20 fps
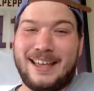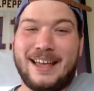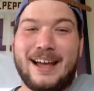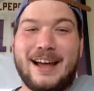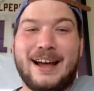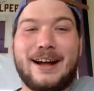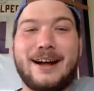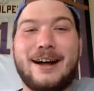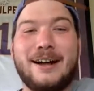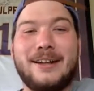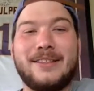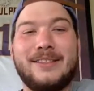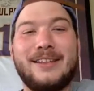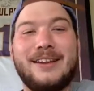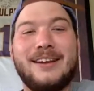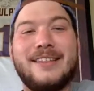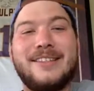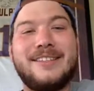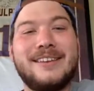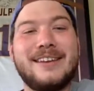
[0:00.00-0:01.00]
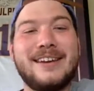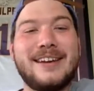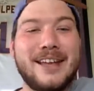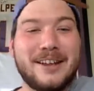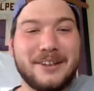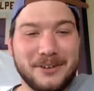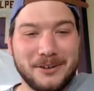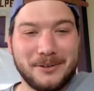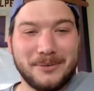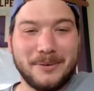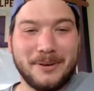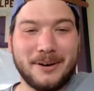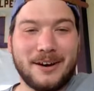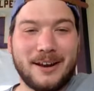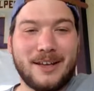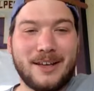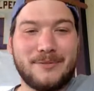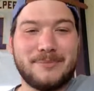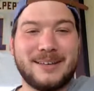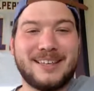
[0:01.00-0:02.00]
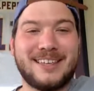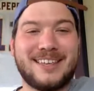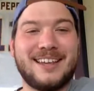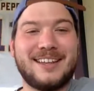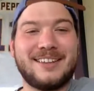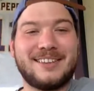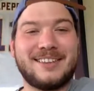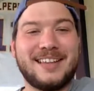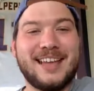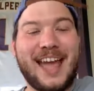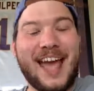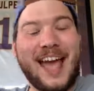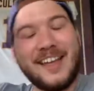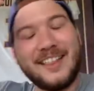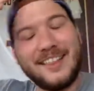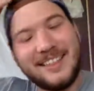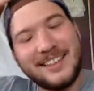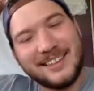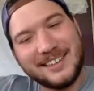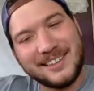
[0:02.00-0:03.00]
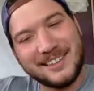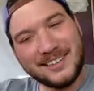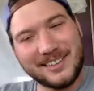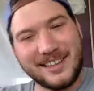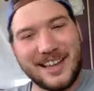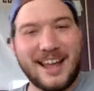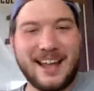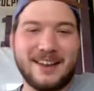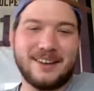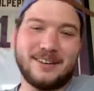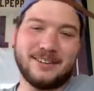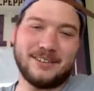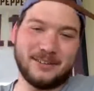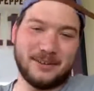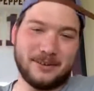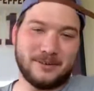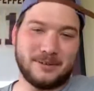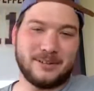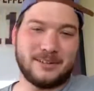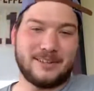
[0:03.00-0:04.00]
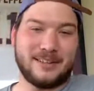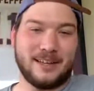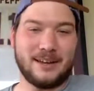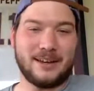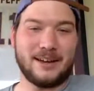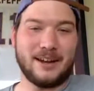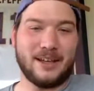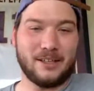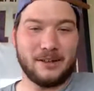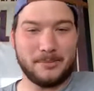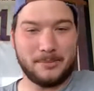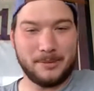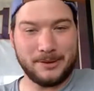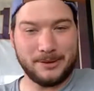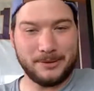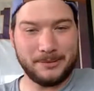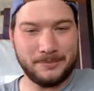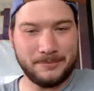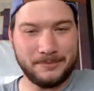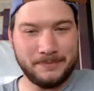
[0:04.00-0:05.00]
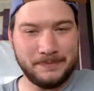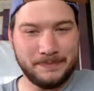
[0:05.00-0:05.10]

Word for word: Uh, and then in the nickel, we're going to have Mackensie Alexander on the $10 bill.